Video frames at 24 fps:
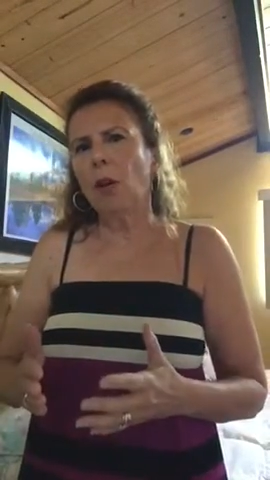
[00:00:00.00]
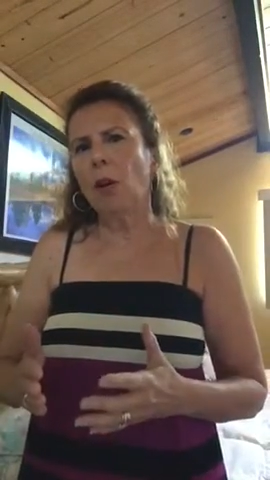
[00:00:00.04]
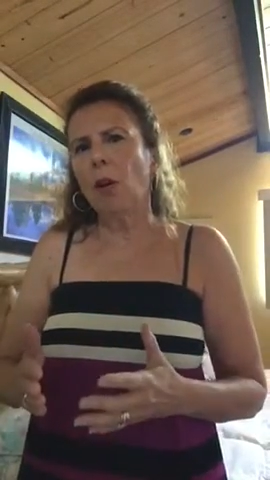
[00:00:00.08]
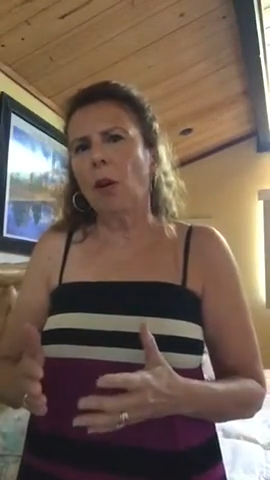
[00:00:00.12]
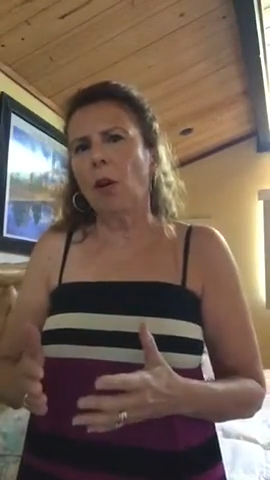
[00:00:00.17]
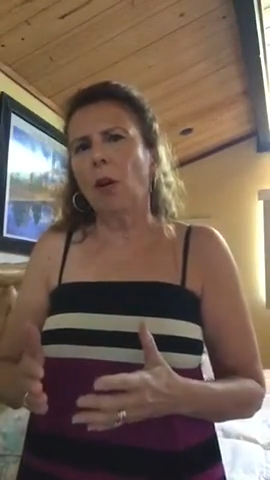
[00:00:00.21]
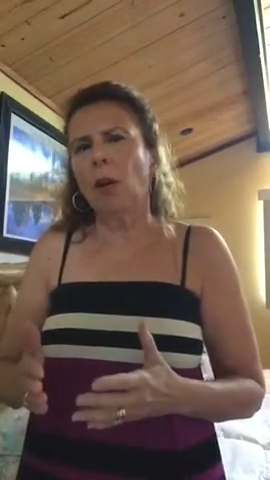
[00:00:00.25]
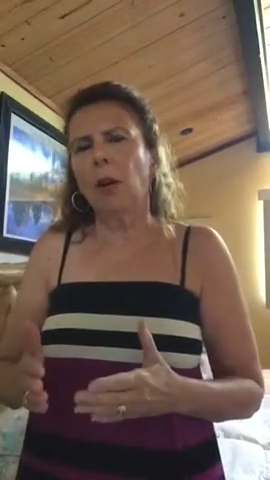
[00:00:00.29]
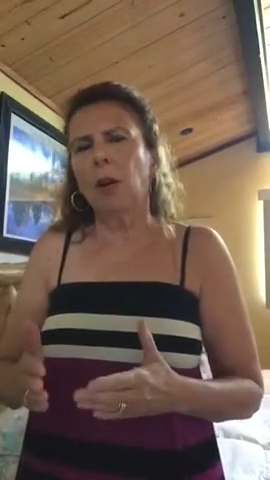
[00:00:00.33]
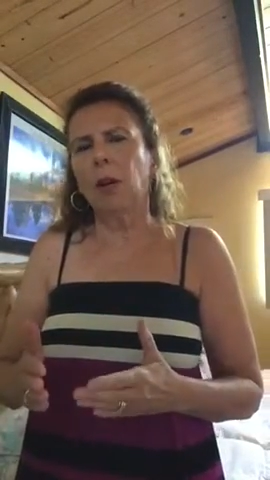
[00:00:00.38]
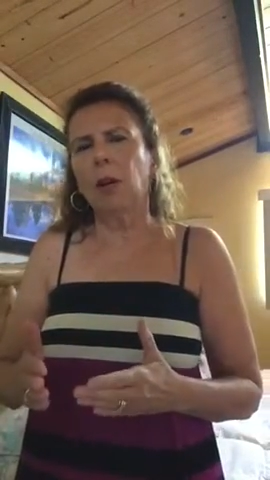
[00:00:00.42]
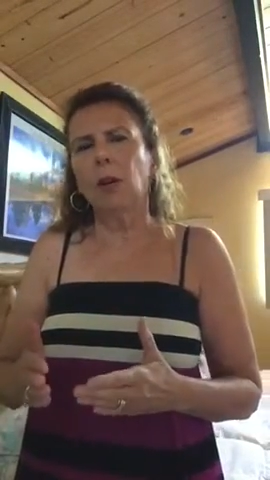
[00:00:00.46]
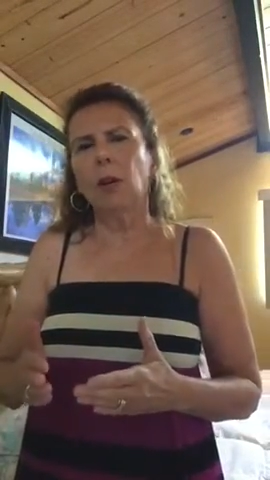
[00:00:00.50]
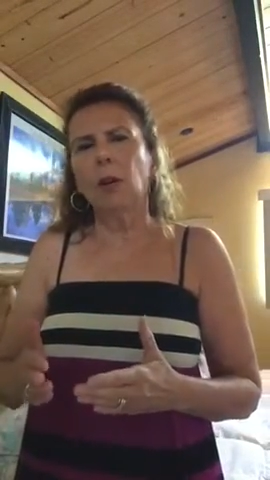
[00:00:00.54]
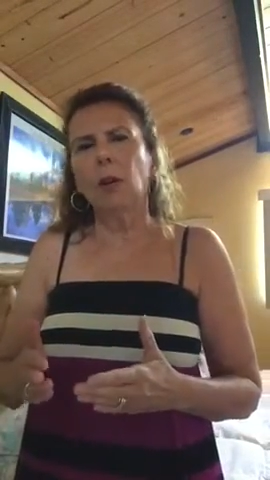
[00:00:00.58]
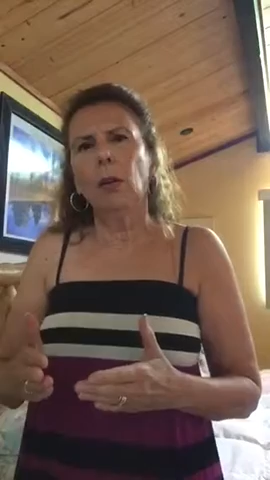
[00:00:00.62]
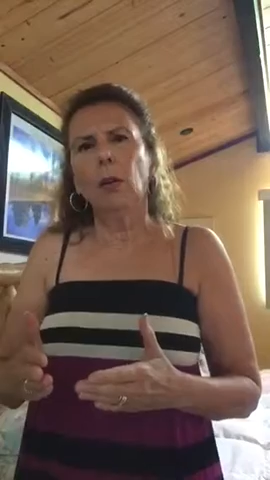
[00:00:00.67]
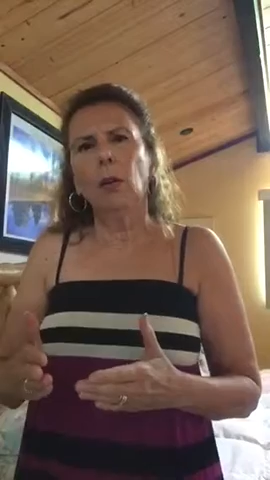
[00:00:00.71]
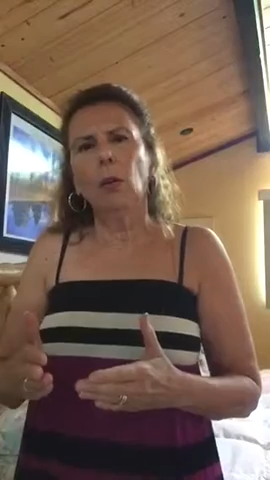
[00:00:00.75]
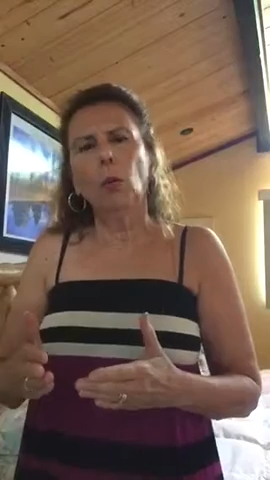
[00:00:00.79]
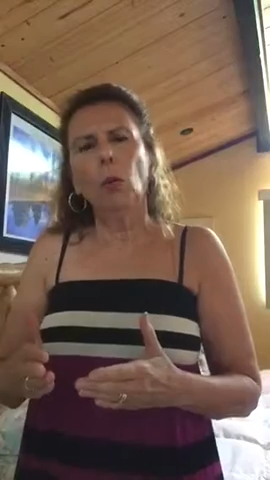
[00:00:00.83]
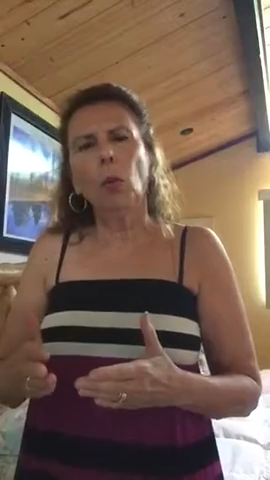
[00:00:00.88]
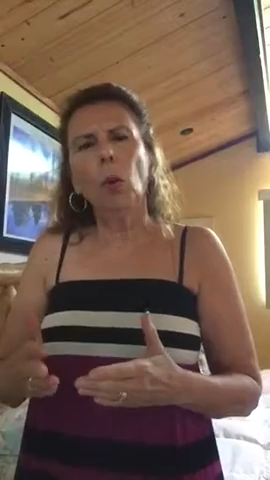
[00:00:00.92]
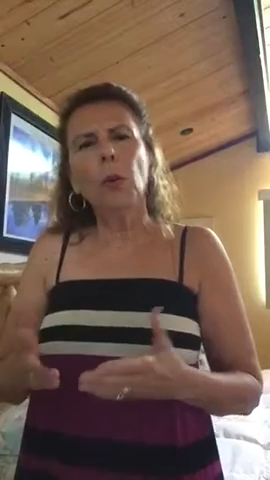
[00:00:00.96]
on
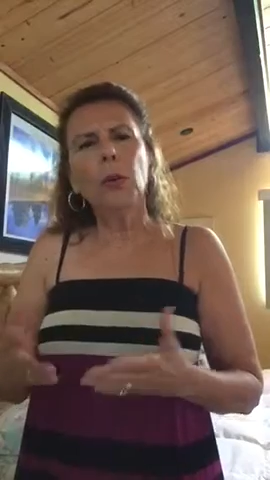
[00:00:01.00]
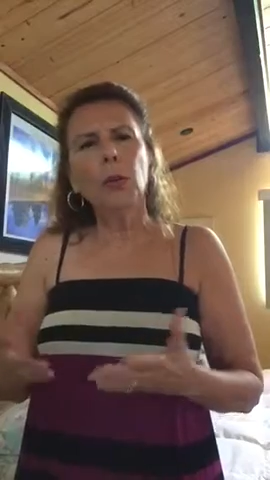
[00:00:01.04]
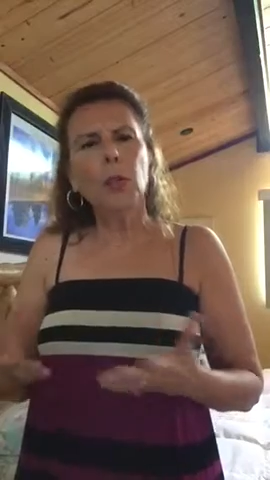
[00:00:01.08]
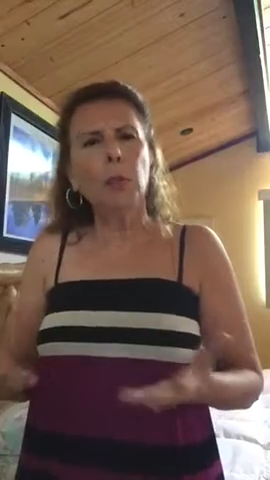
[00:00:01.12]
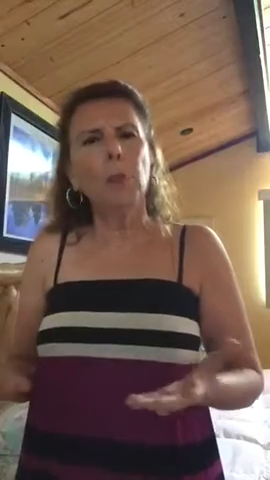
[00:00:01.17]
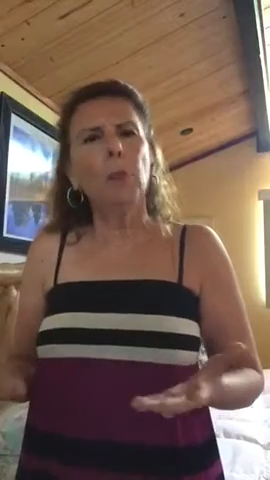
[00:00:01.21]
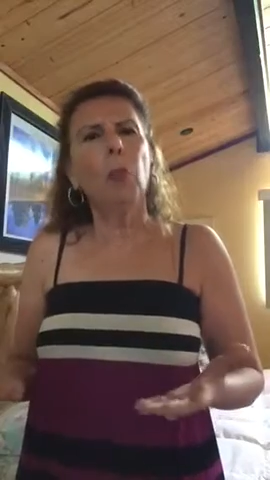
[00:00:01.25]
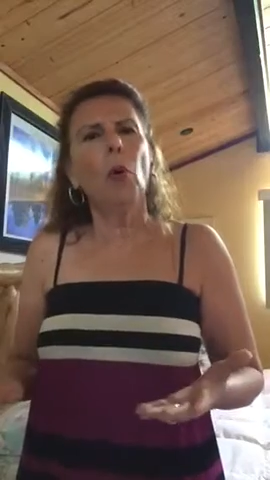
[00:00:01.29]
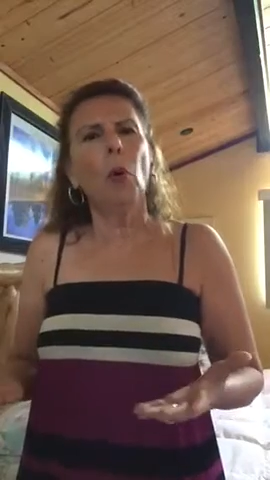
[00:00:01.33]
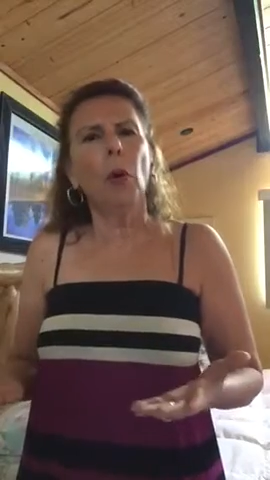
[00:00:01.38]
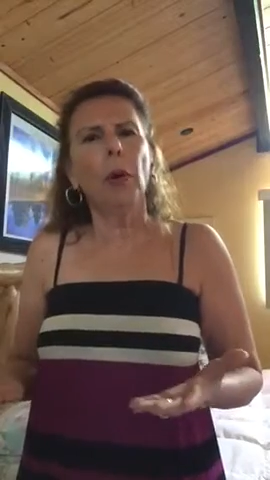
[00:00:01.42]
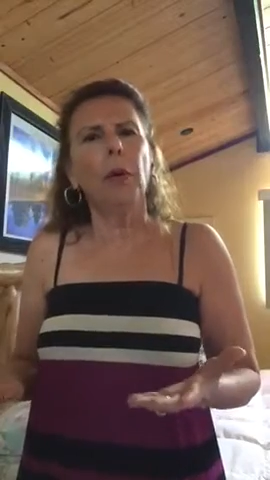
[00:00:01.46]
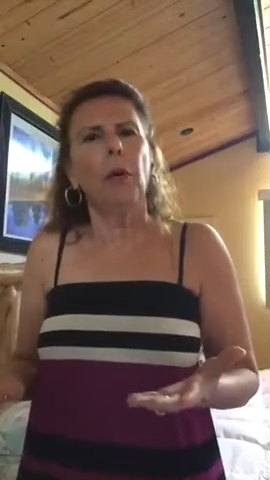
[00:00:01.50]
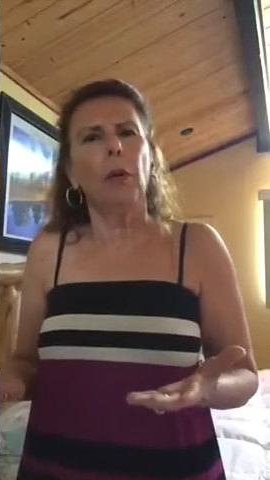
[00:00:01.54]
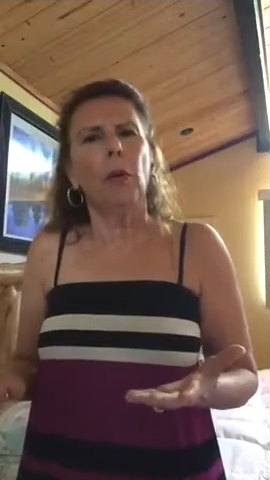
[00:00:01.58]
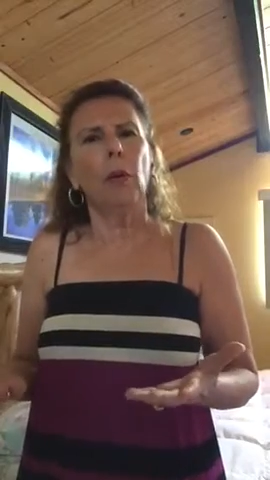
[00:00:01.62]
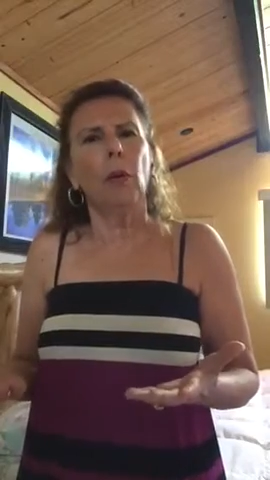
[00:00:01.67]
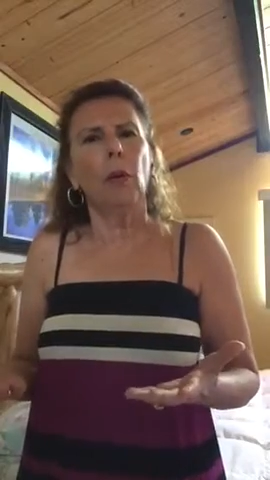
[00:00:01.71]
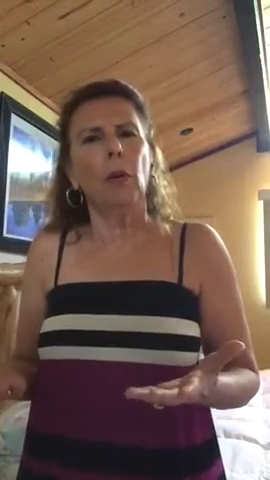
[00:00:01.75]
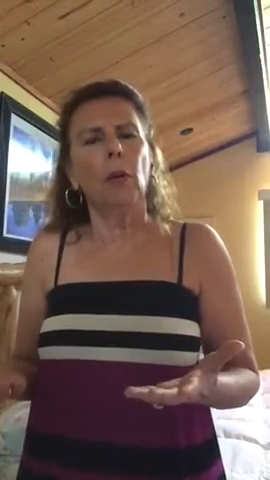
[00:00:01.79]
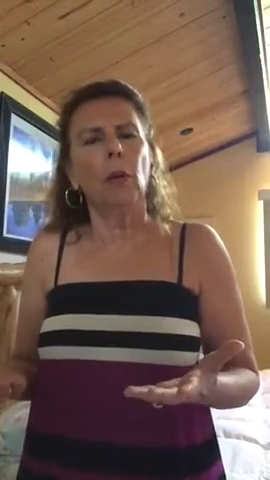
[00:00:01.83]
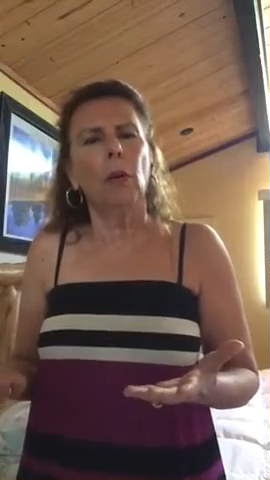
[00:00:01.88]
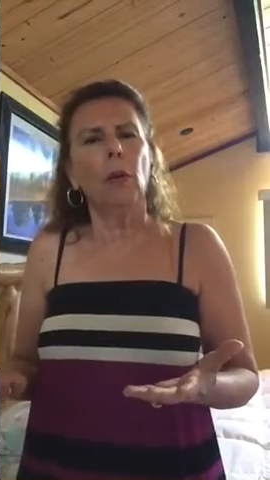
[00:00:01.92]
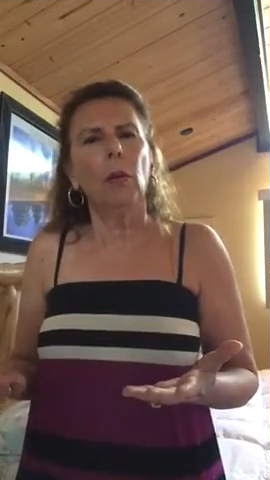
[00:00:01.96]
what was important,